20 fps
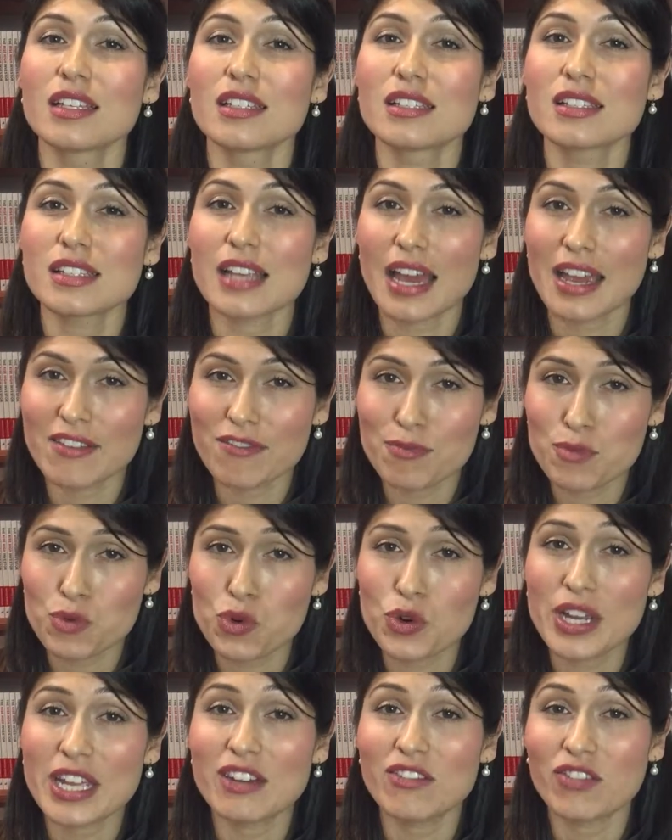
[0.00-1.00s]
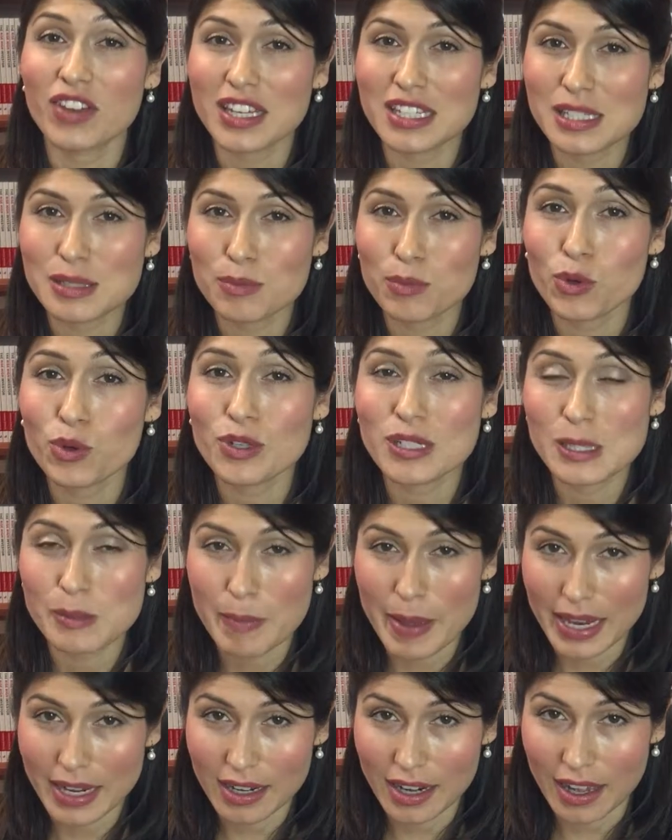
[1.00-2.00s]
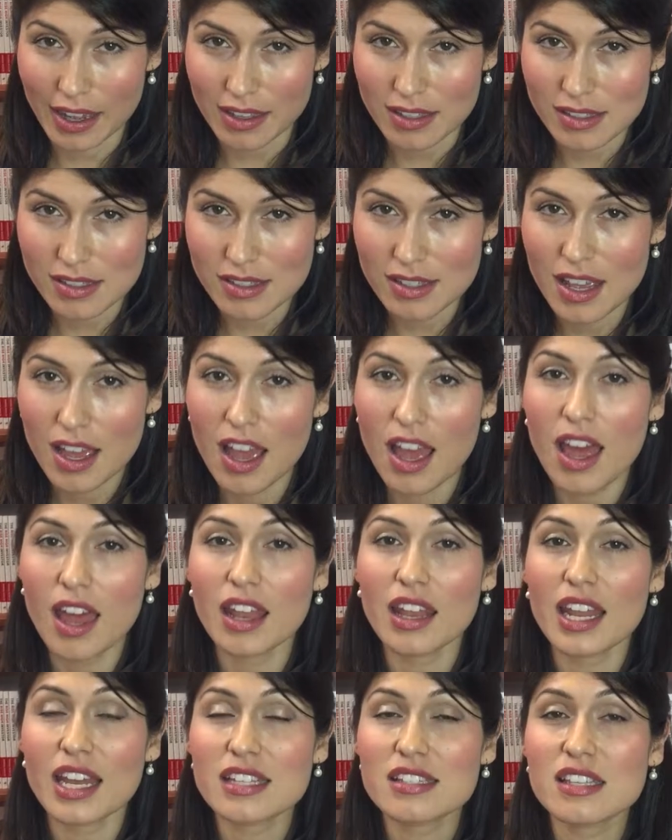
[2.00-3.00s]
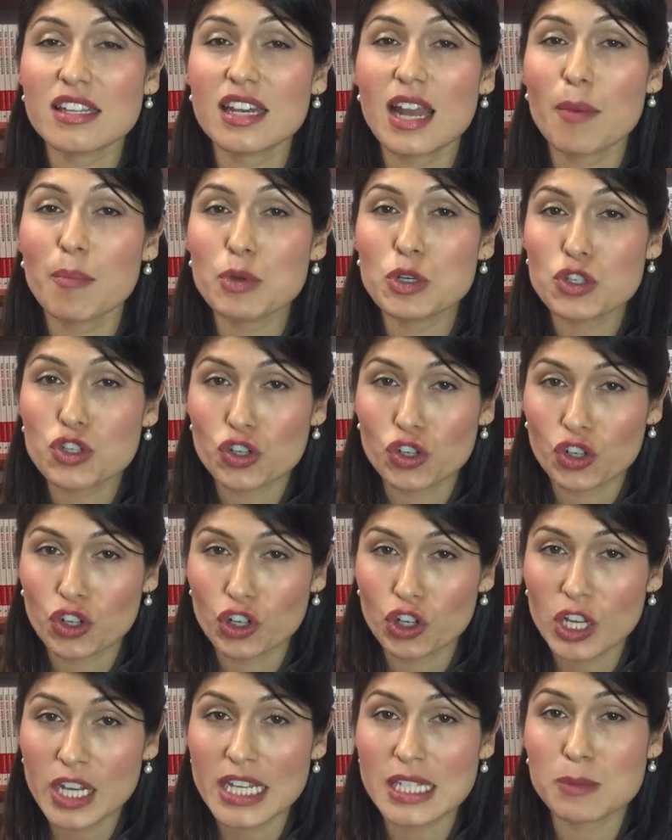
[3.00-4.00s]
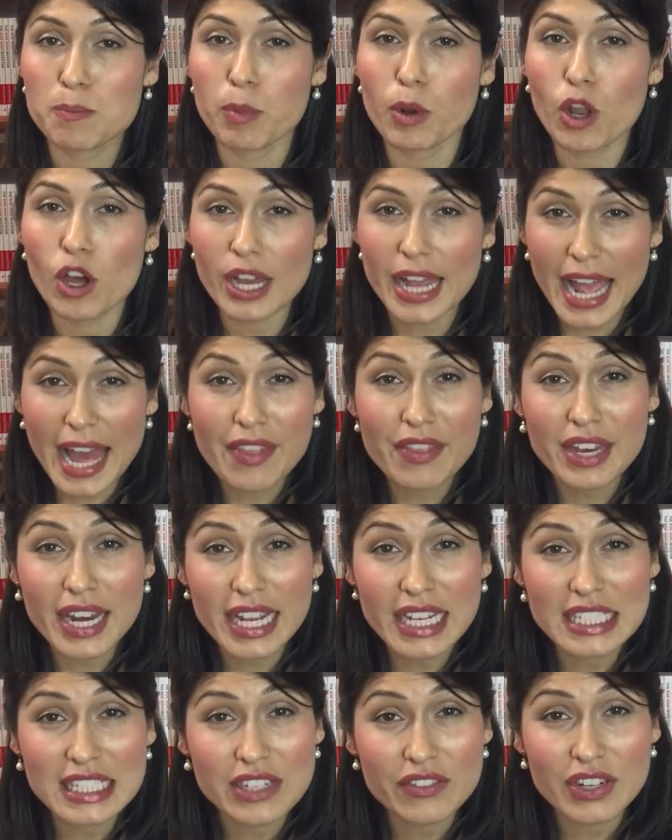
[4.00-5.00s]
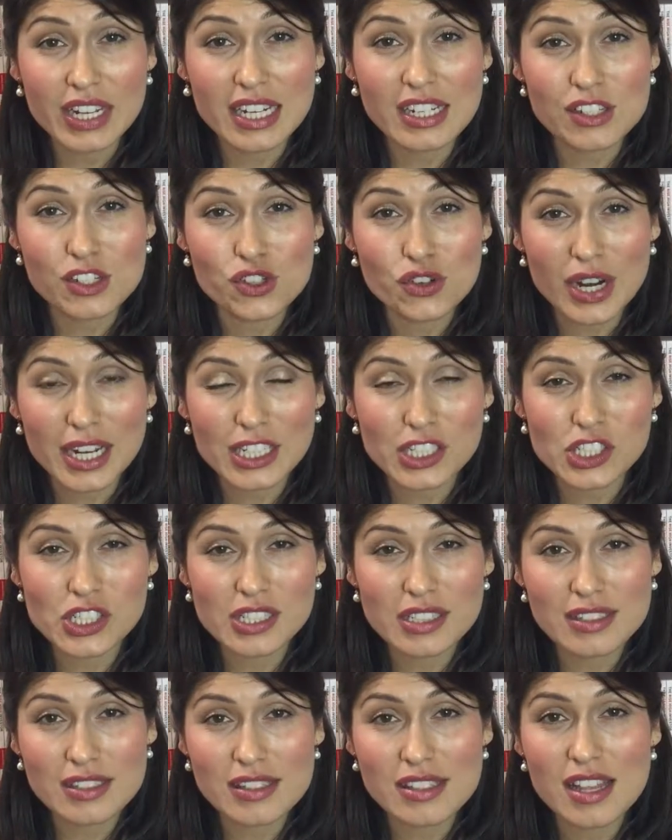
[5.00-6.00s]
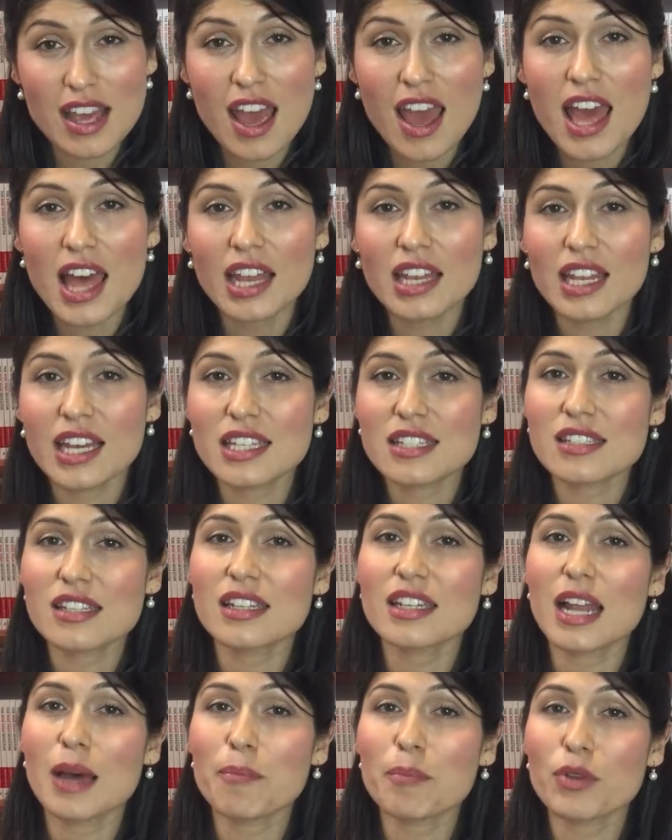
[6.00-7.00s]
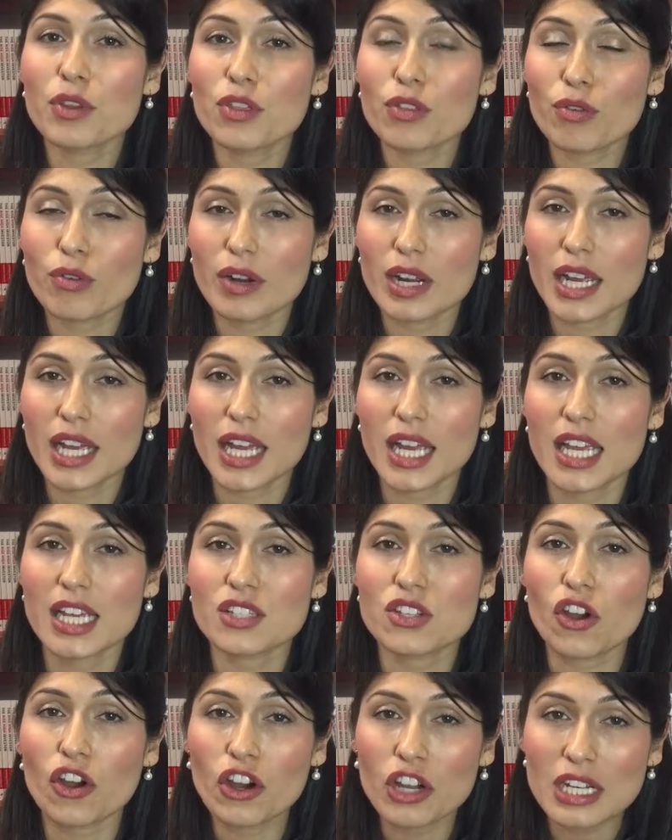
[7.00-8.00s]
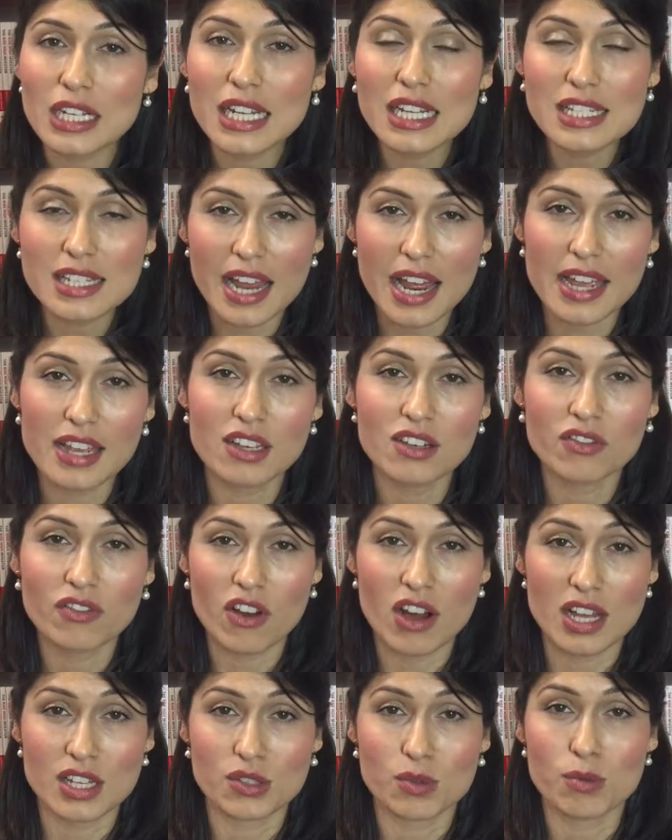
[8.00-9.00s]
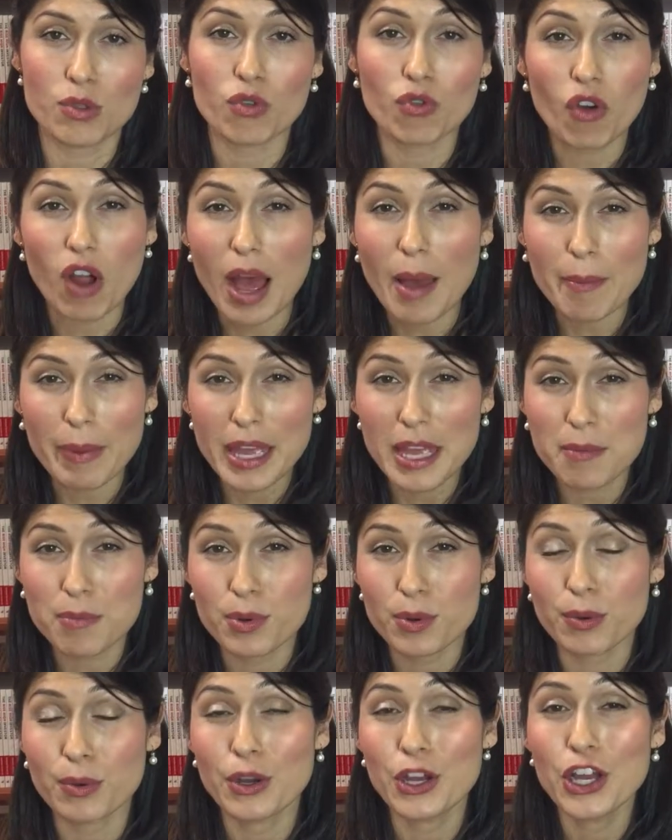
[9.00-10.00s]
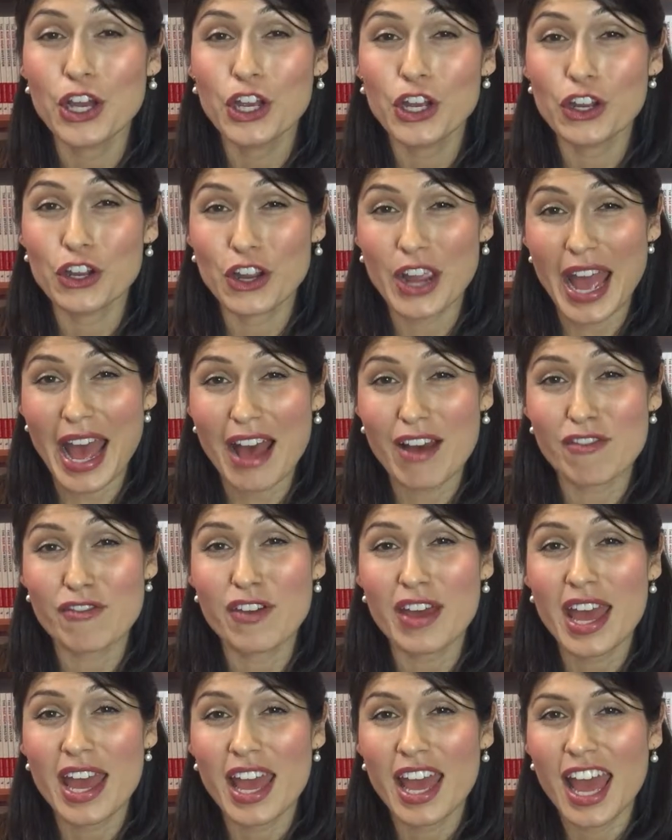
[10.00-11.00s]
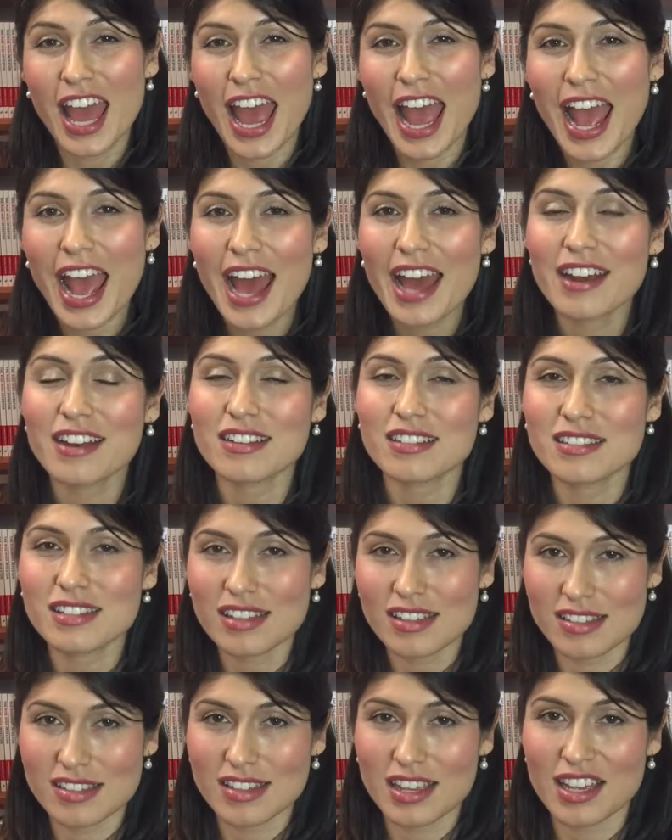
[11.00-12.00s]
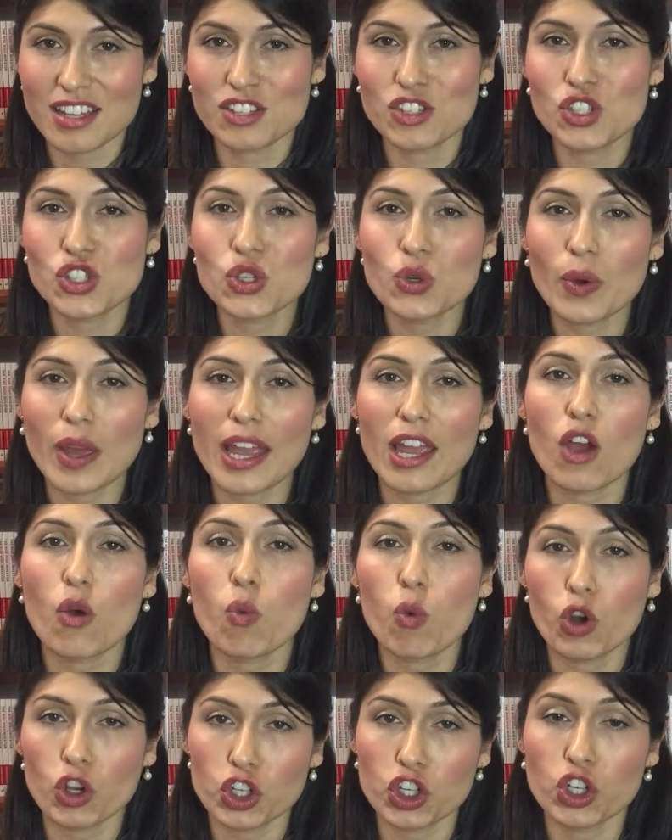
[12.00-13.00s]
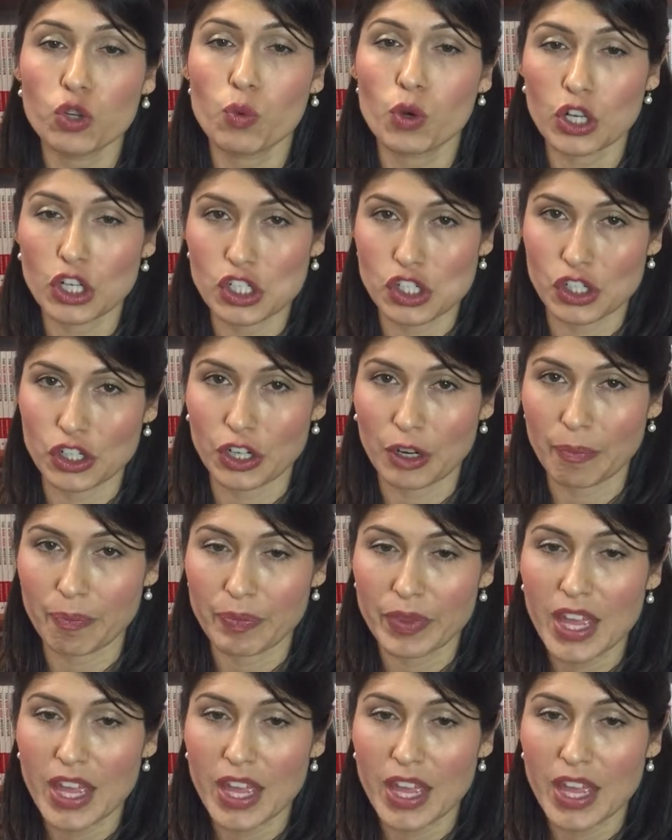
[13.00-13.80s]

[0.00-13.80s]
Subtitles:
Save more, invest more, spend less. Lesson number 2 is block out the negativity and distractions. Lesson number 3 is only take advice from the right people who have had success doing what you want to do.